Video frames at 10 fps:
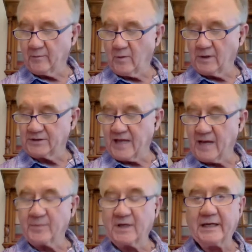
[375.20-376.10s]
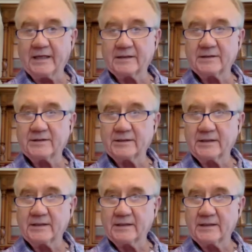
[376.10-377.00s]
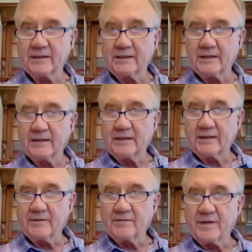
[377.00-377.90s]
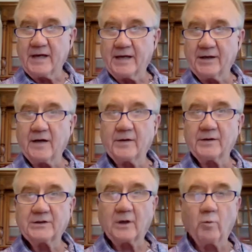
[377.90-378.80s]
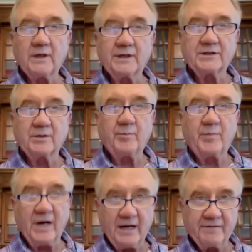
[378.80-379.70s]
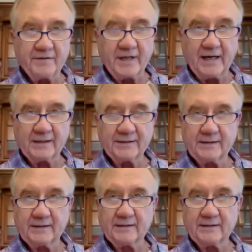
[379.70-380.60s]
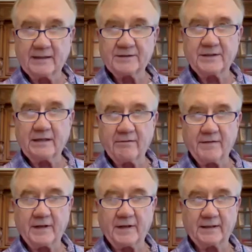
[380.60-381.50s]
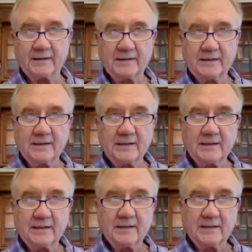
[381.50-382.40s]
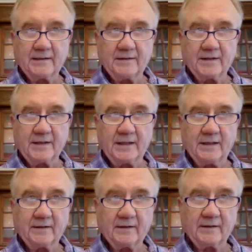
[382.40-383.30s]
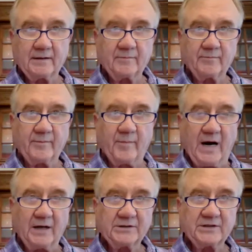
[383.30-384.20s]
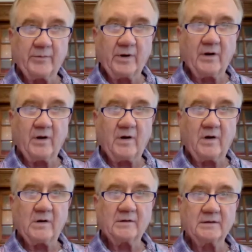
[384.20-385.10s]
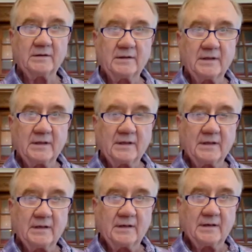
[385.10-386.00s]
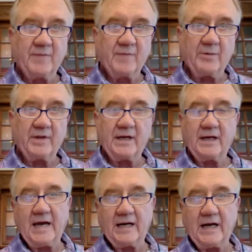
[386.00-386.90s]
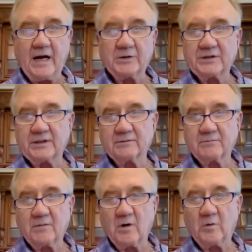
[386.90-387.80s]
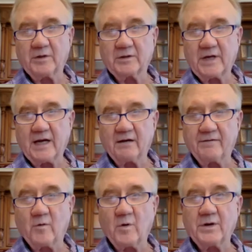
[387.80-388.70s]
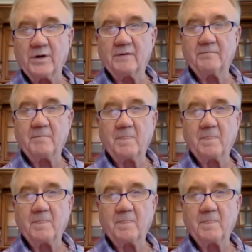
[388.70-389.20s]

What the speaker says: Once that begins, and others are willing to pay for that, that's the other thing. The buyers come along. Maybe they had a house and home in California